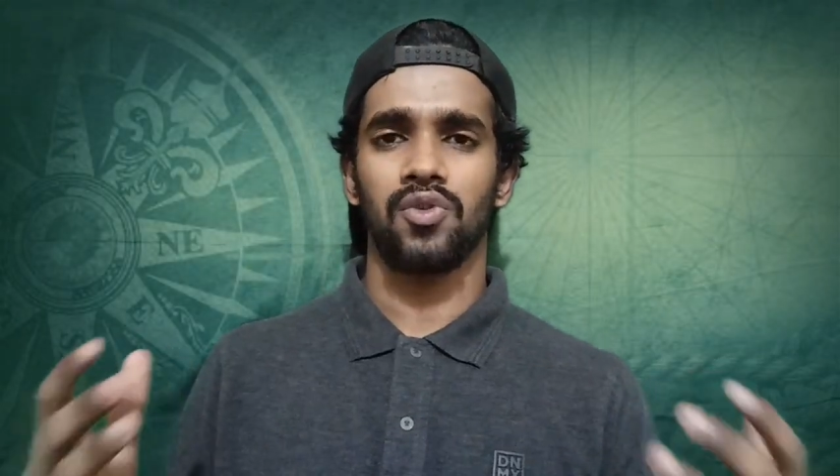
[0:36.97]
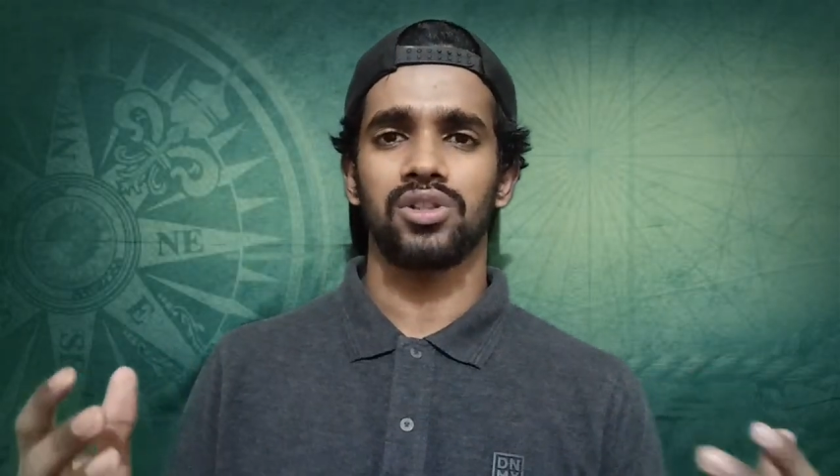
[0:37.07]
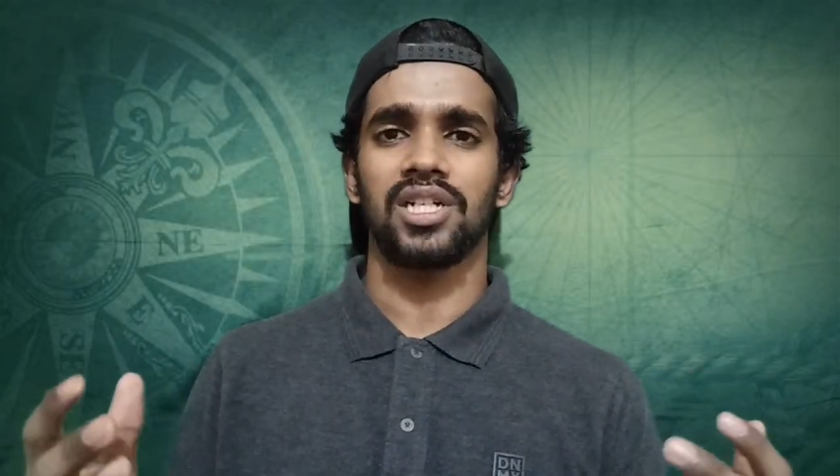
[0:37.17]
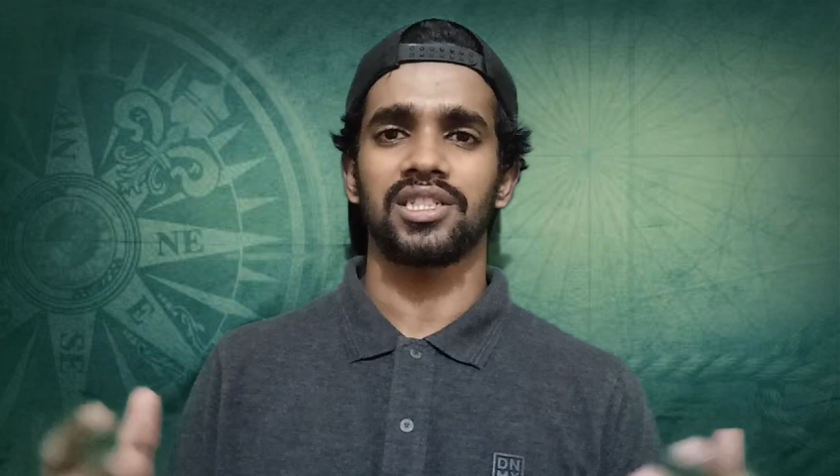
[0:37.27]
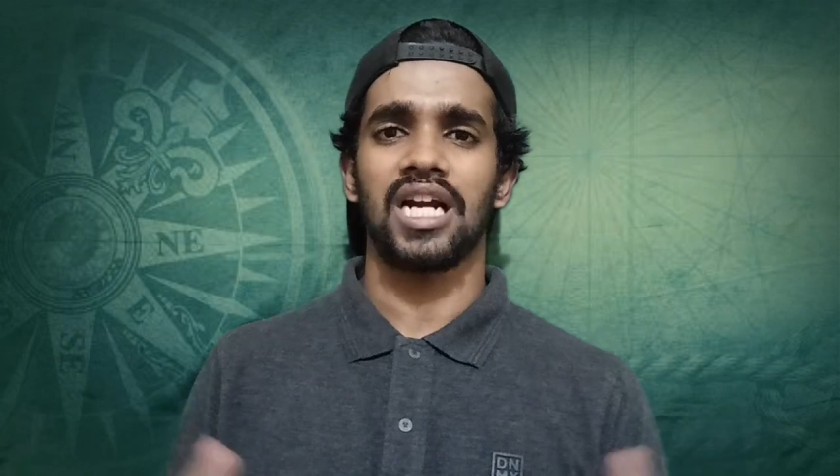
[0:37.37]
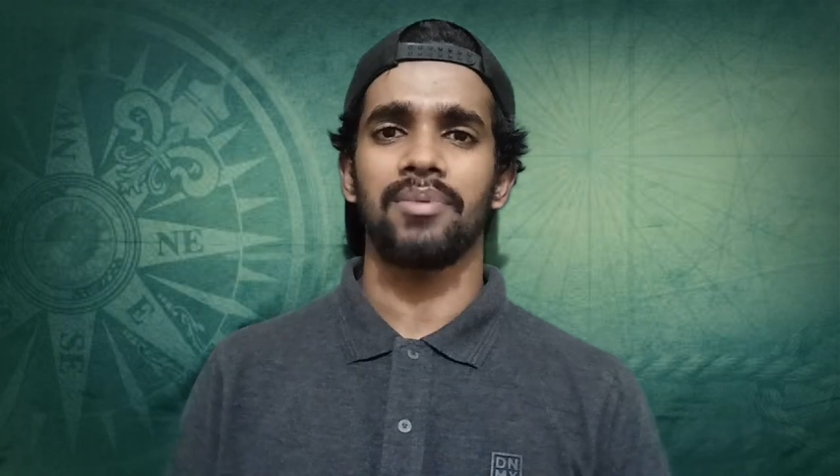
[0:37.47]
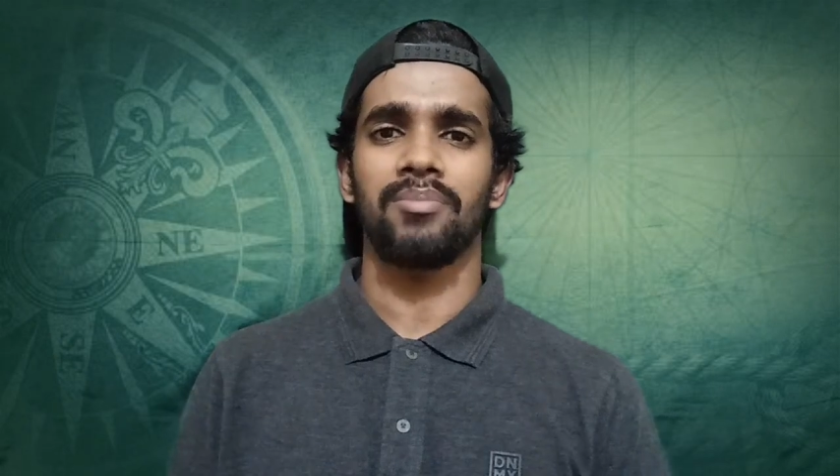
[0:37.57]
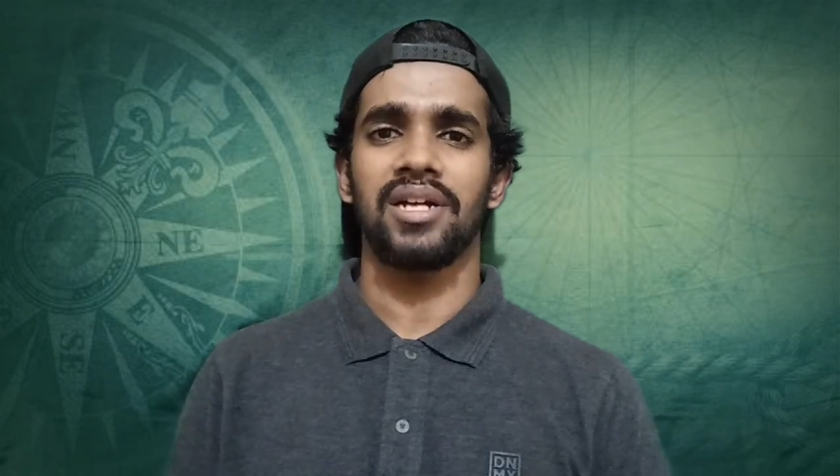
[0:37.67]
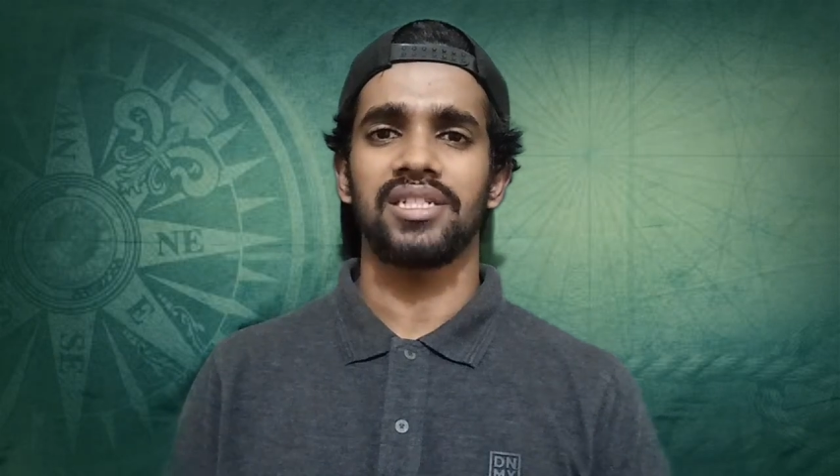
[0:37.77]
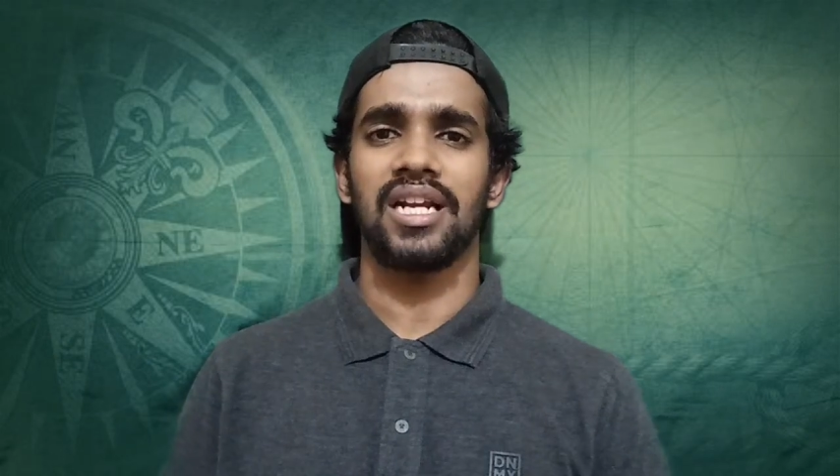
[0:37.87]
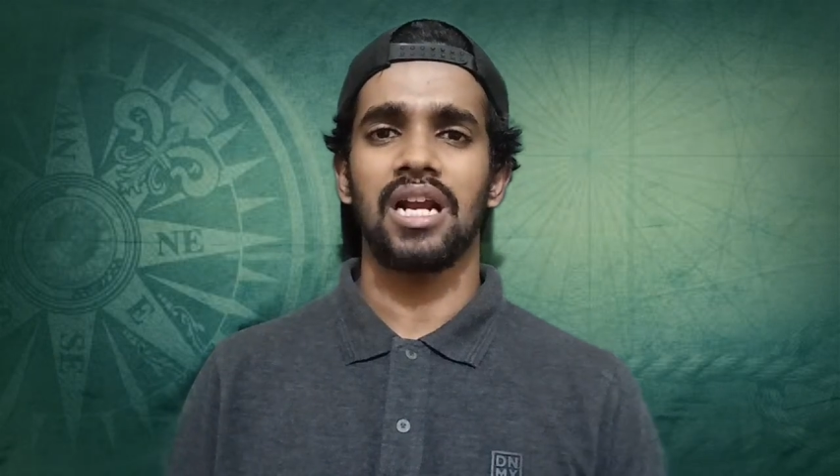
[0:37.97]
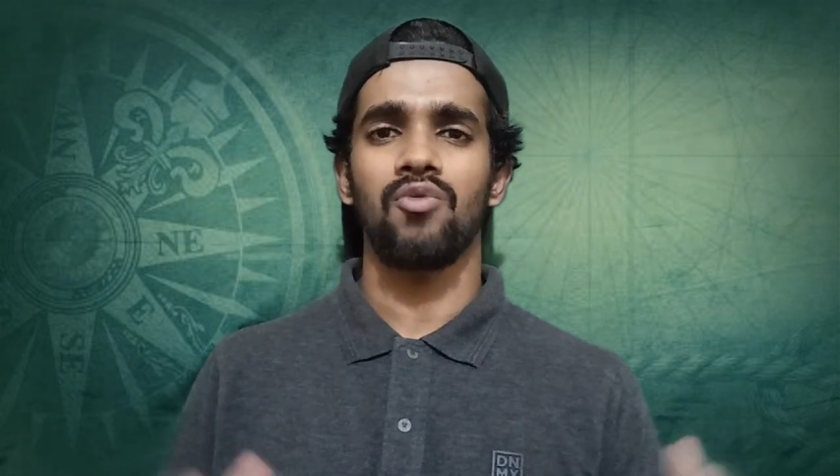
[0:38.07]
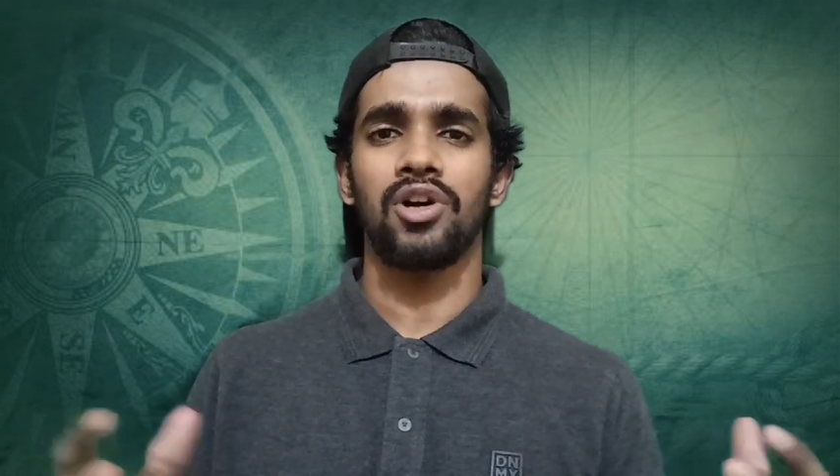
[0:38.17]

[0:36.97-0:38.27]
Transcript: for subscribing my channel,